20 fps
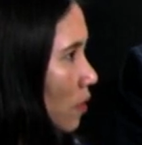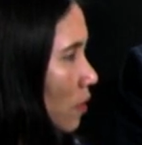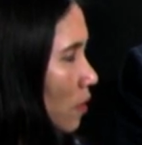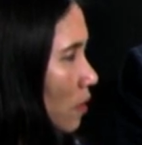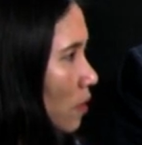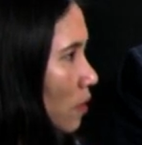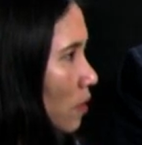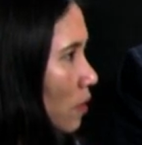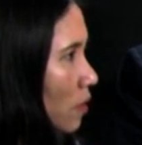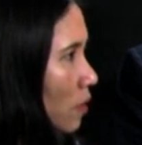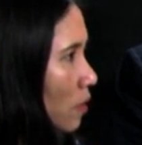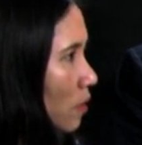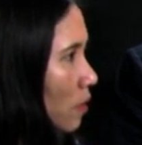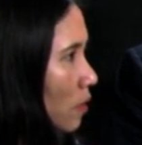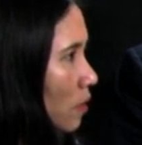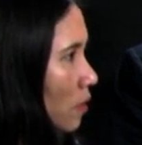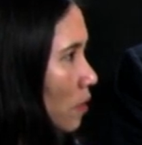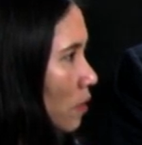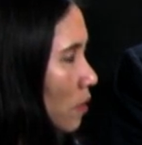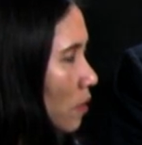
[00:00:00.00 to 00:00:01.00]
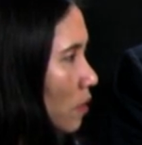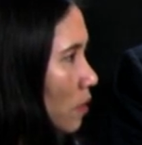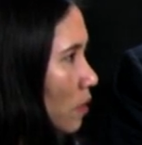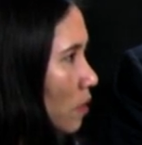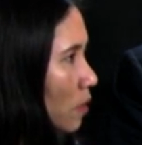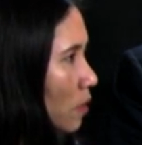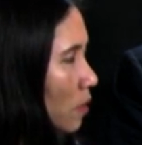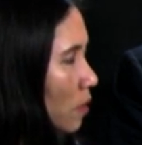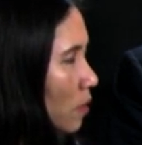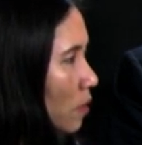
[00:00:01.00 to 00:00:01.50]

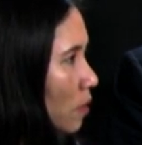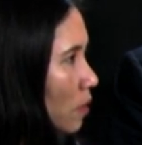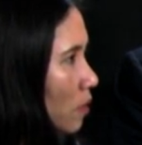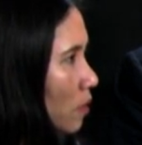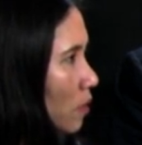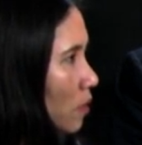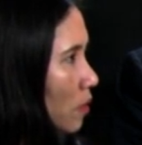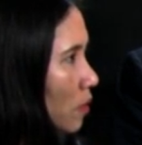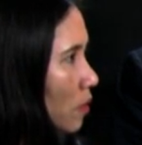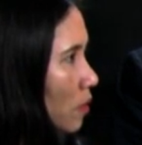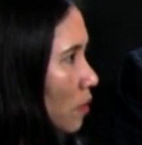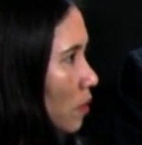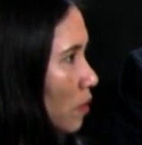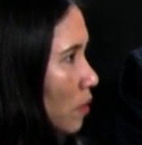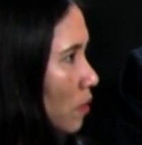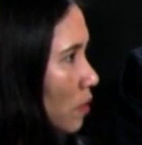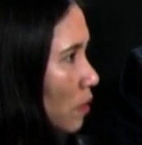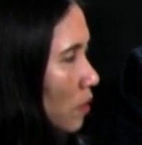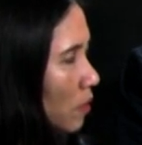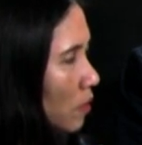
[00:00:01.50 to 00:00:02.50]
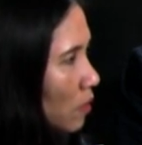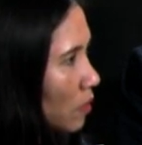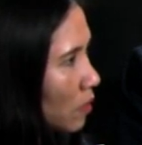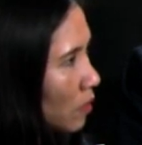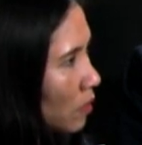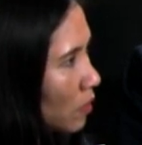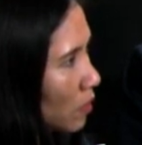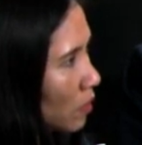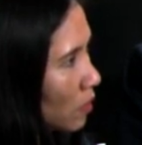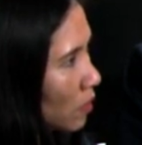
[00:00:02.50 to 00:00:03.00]

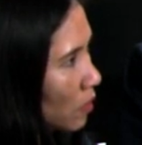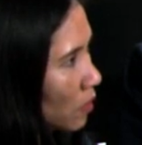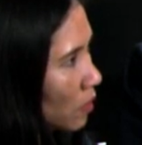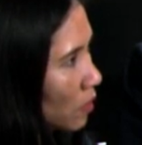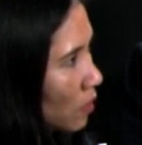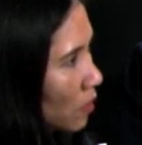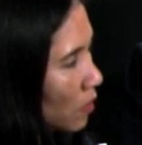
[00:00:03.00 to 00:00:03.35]
[no speech]